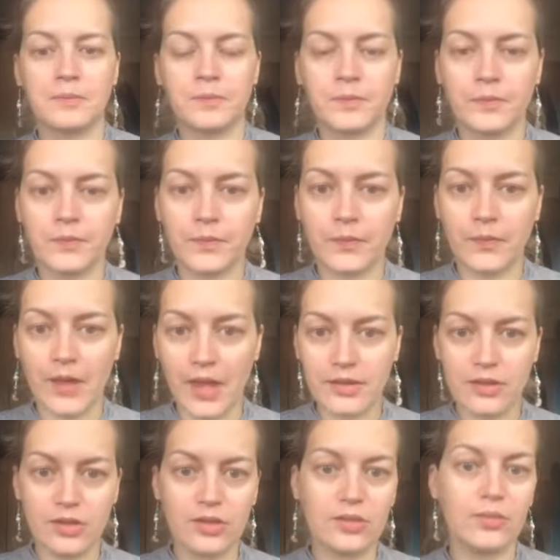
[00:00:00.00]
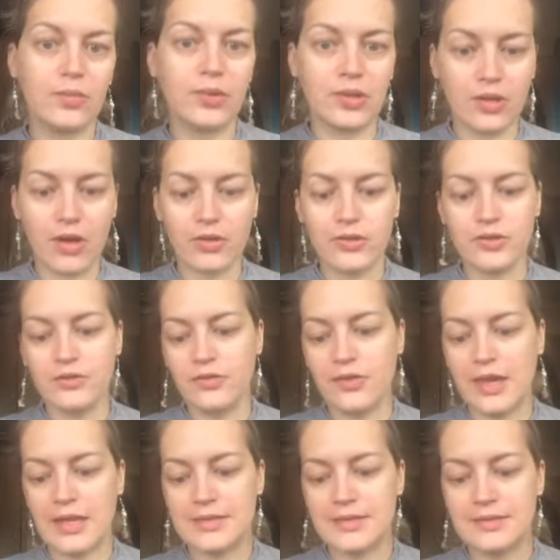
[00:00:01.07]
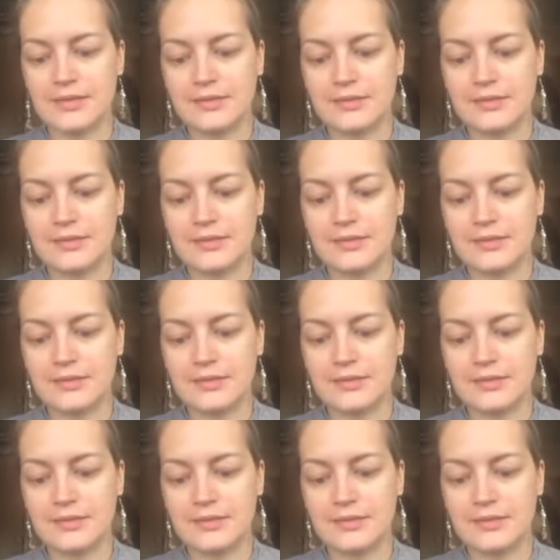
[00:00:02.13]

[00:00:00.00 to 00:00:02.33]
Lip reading: and then you can put it on your face.